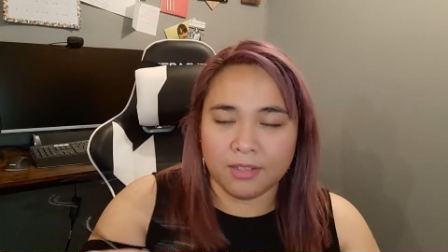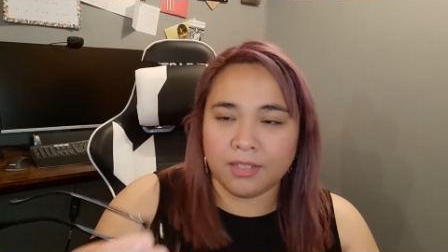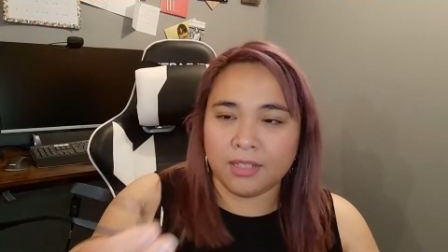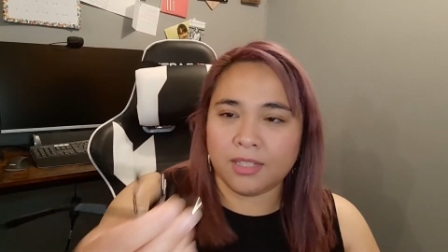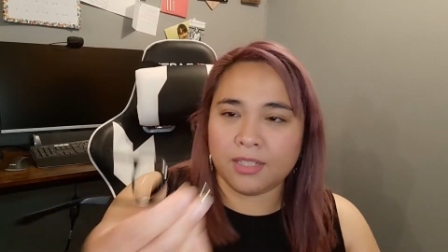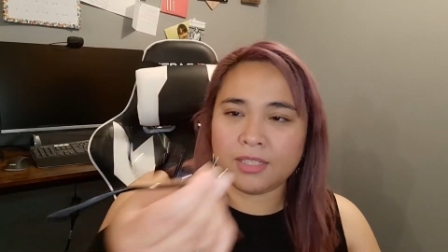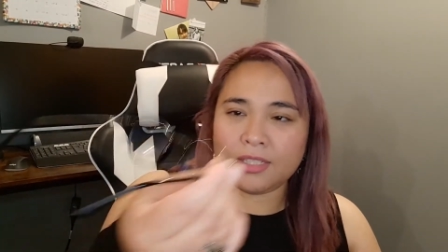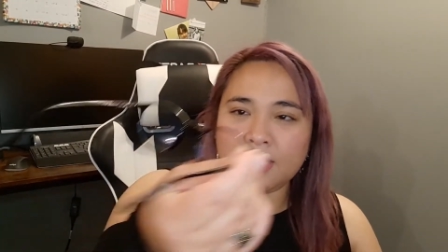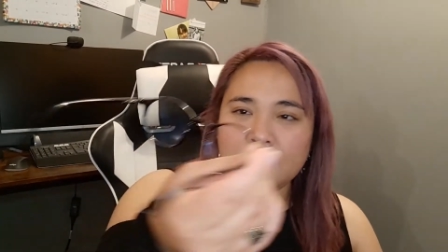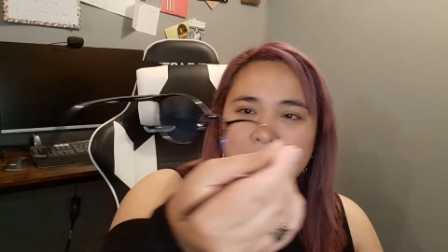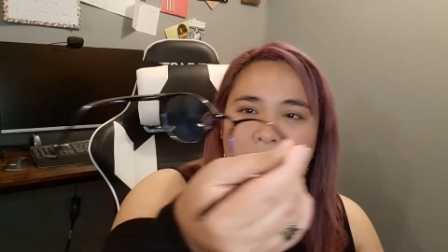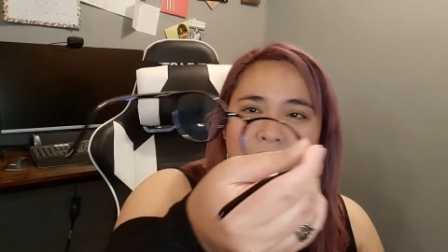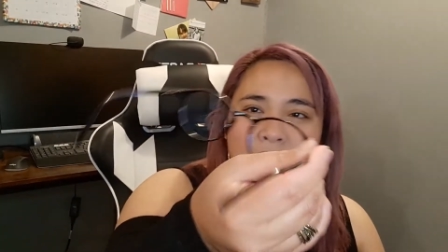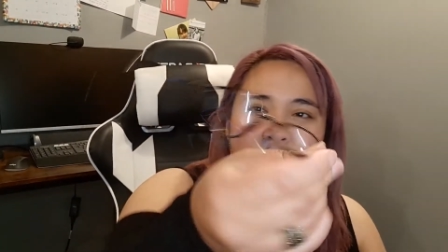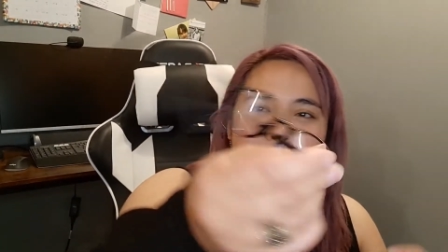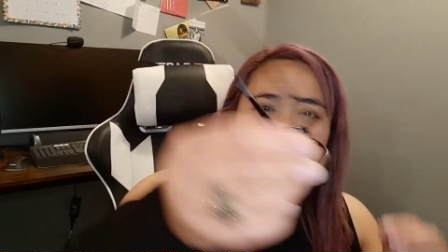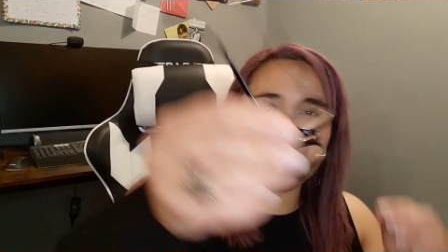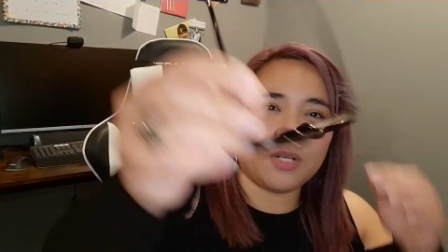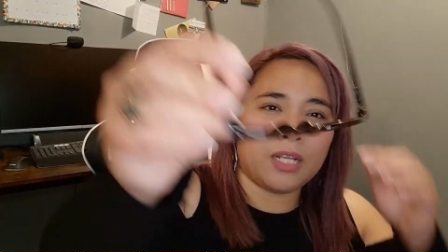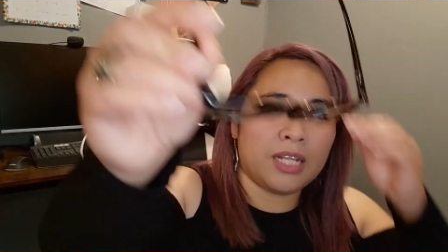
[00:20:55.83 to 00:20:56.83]
because this
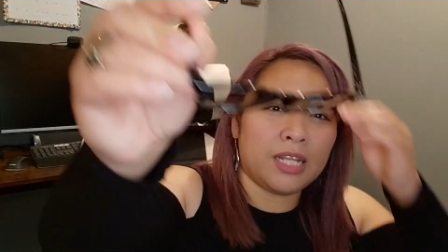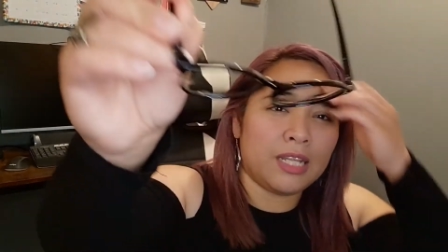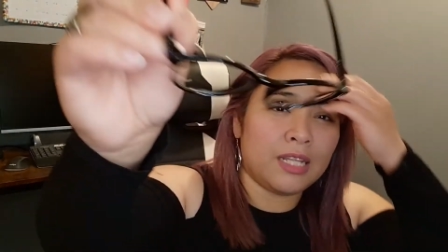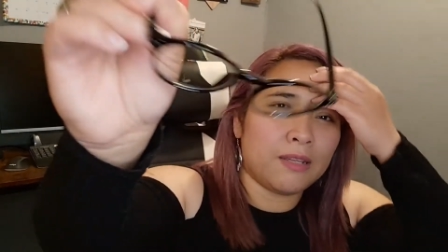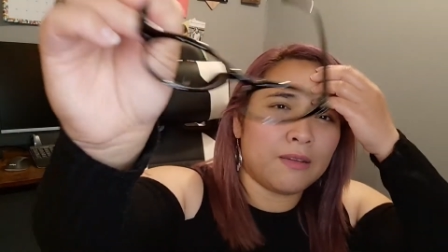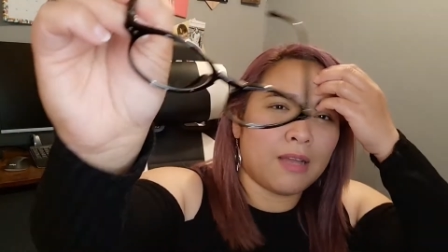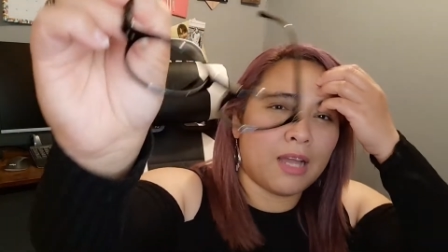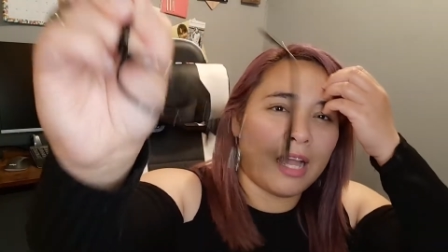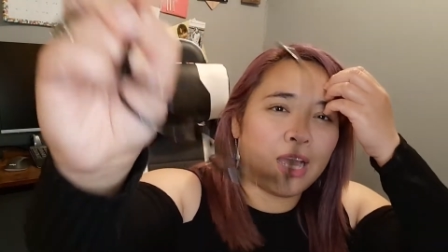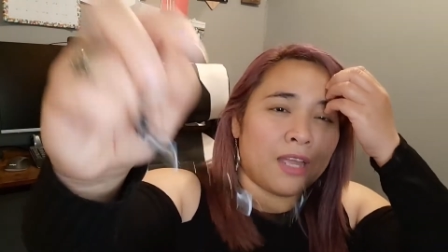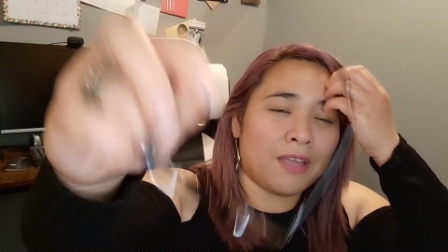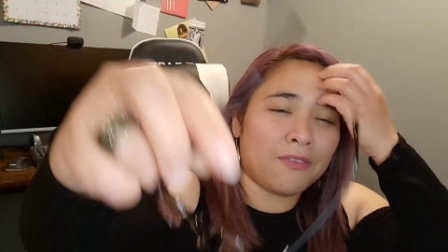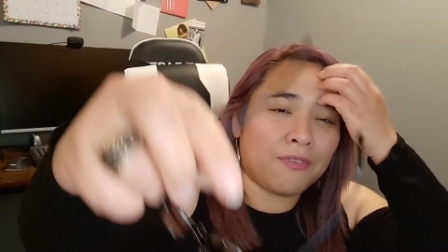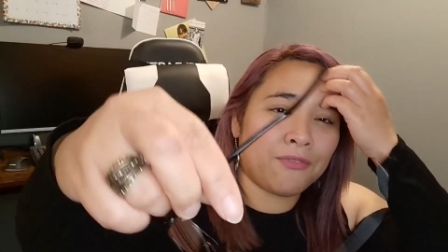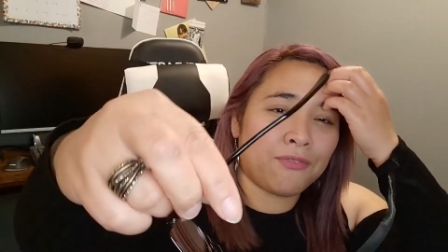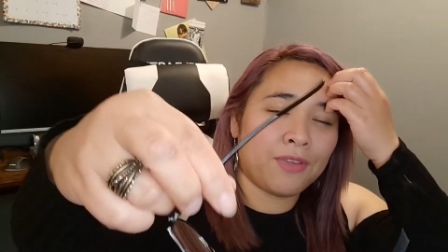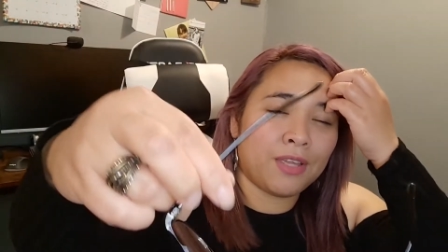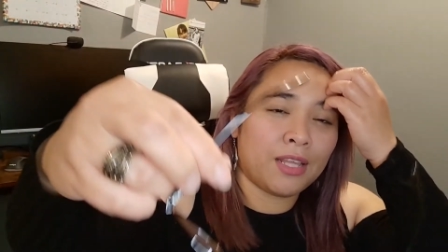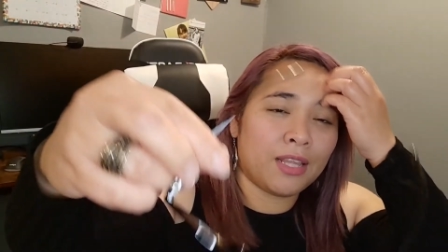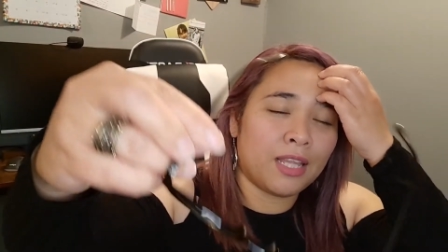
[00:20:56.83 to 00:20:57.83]
is really, I
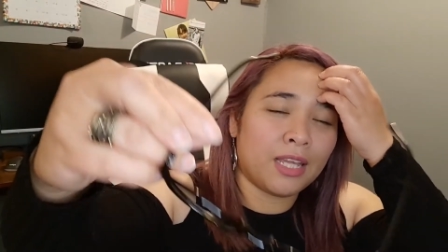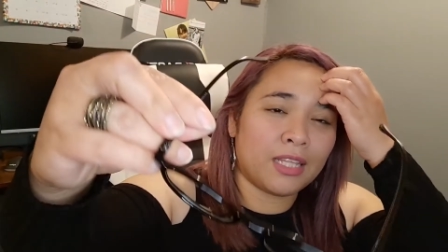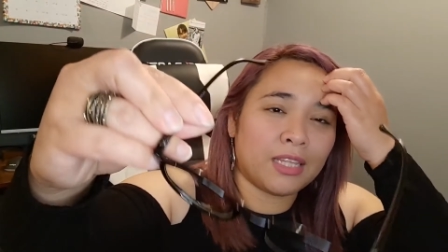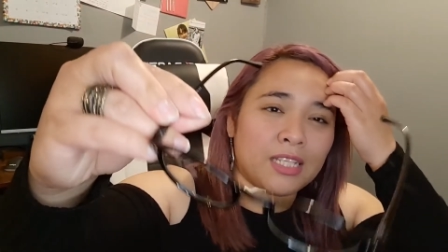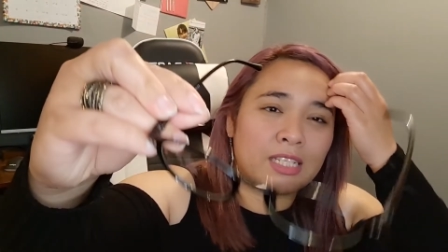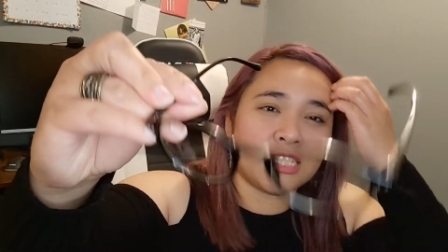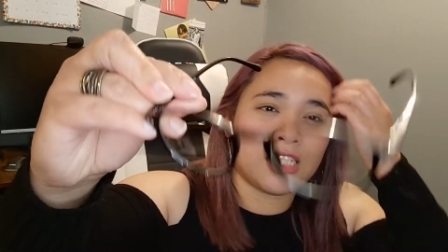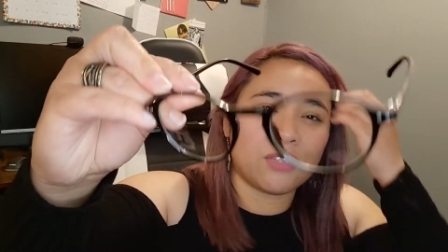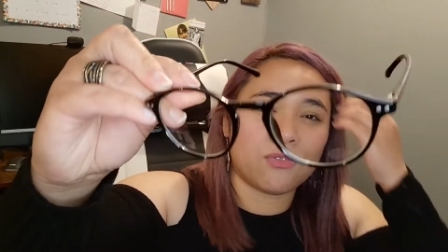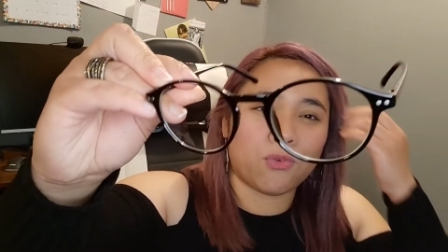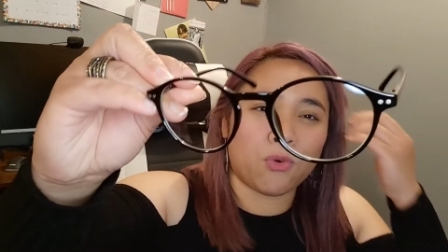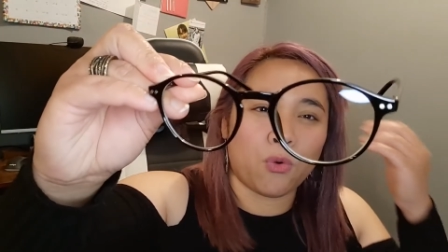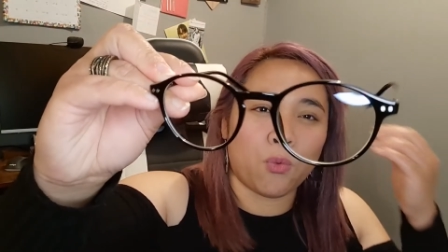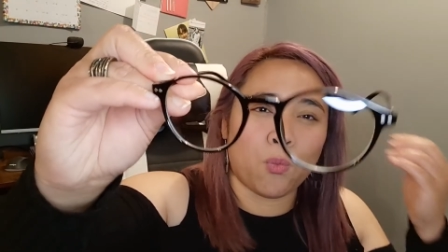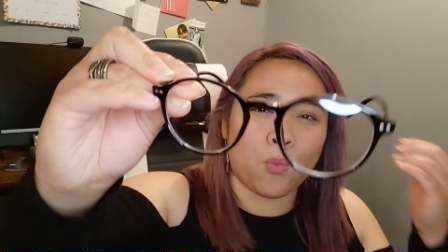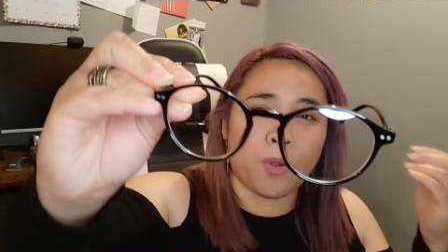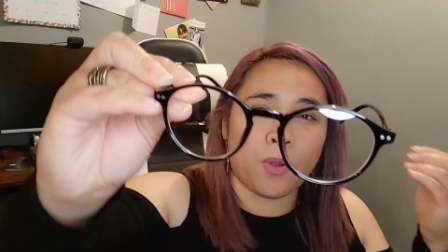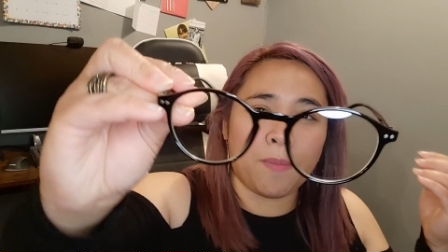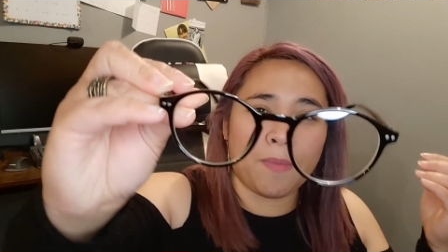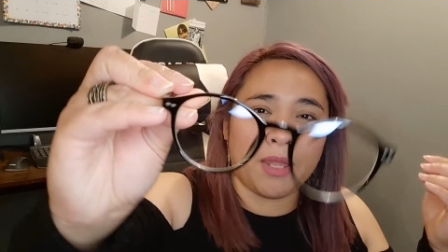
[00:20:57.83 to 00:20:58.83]
feel like this is for
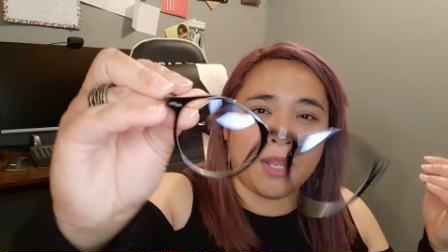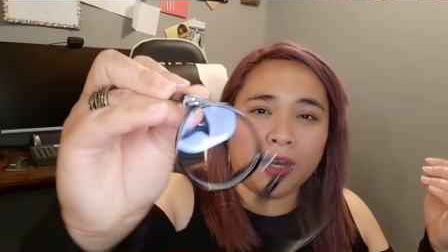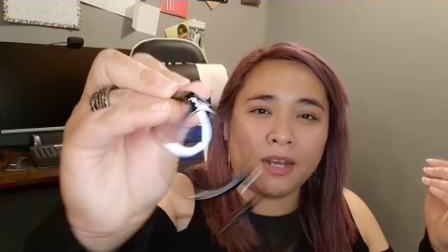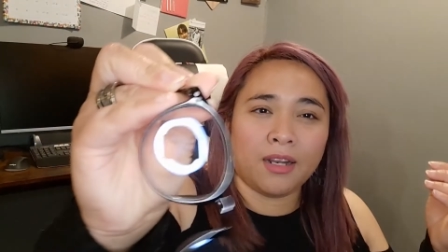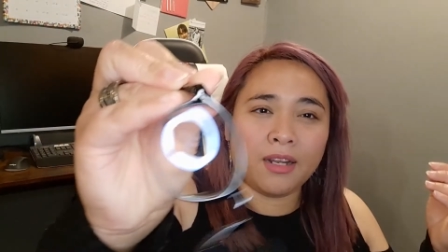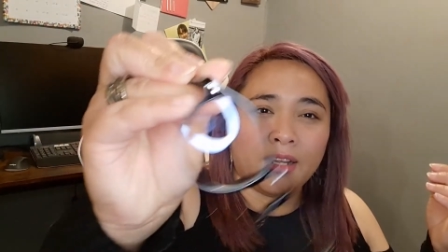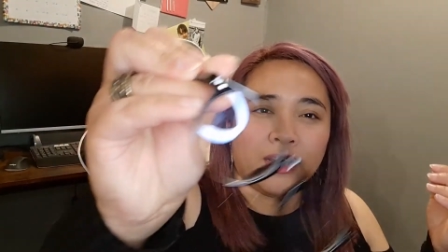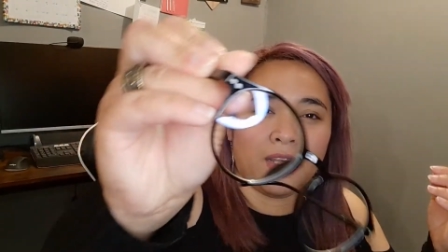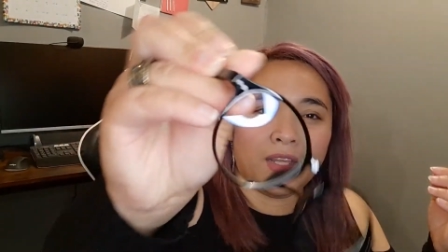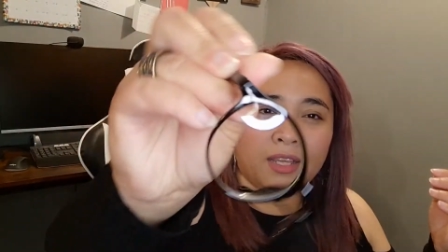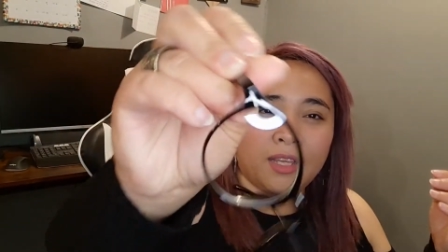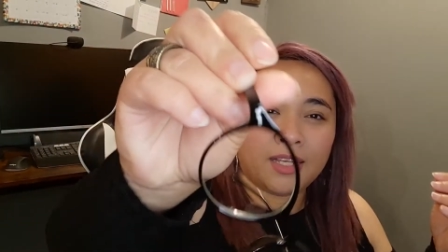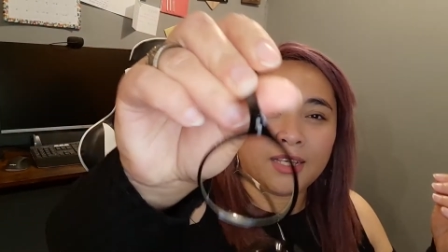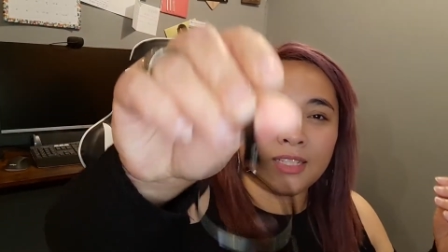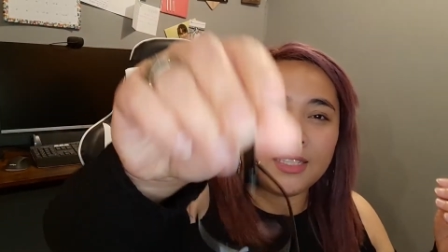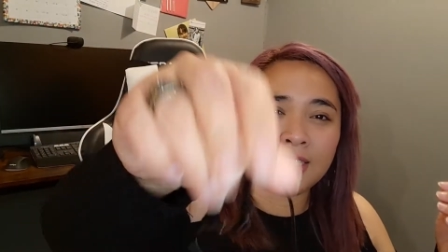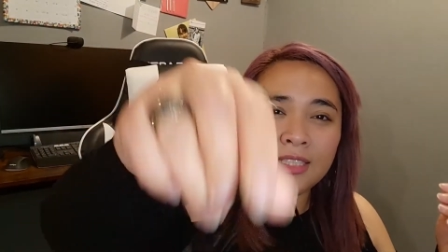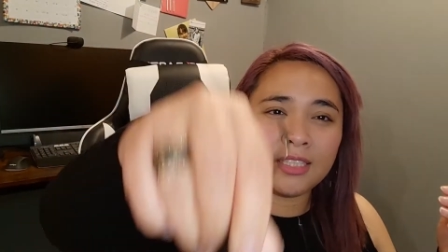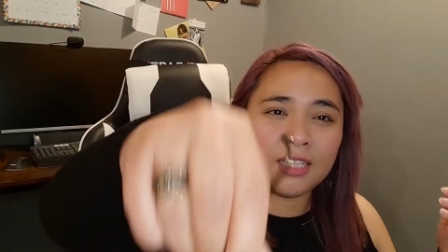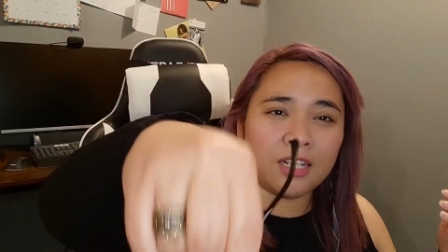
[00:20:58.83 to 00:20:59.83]
women
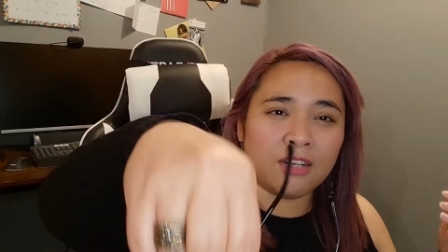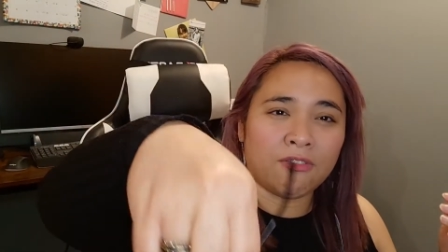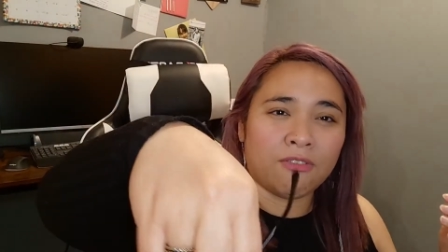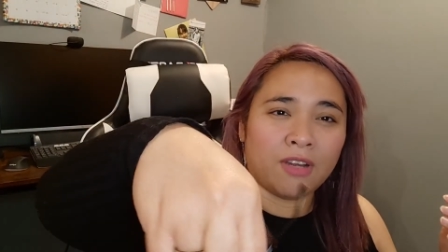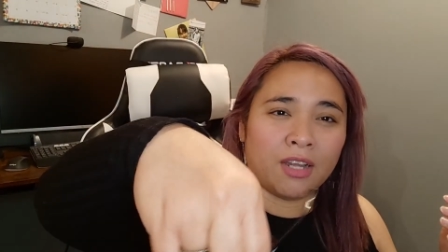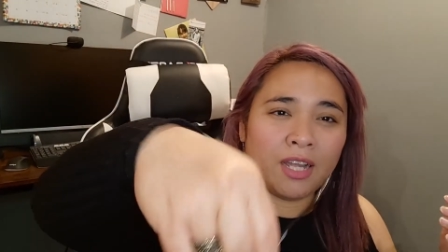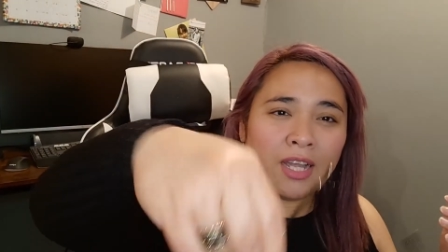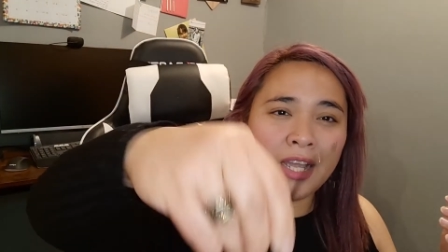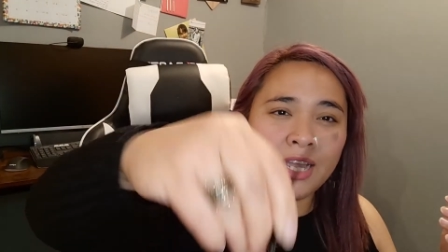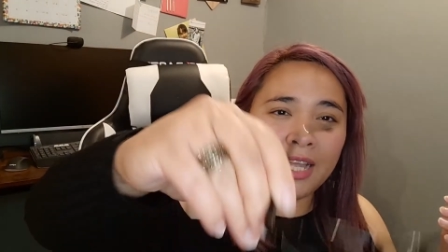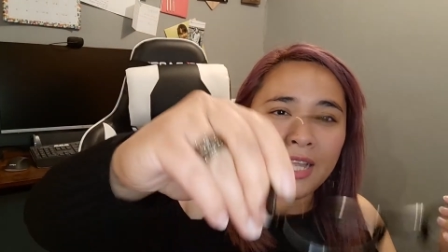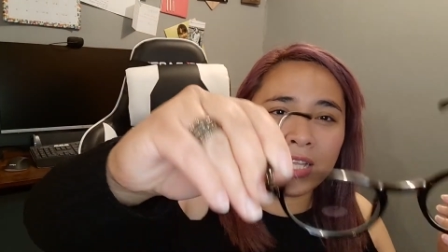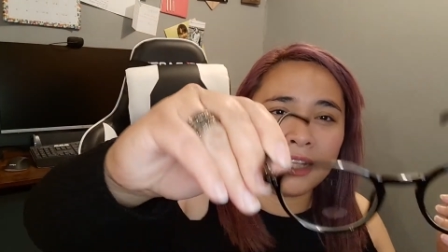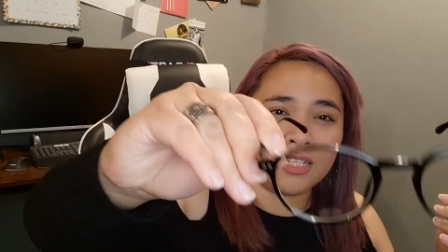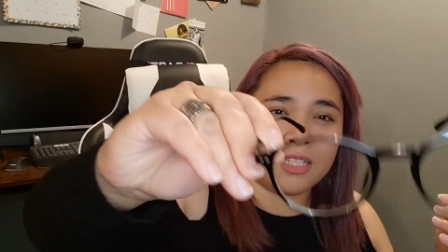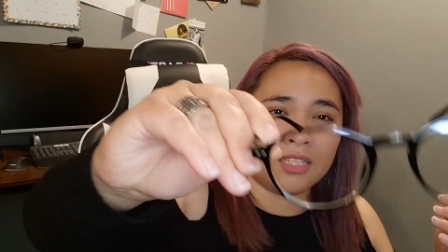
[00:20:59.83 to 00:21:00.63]
instead of a guy.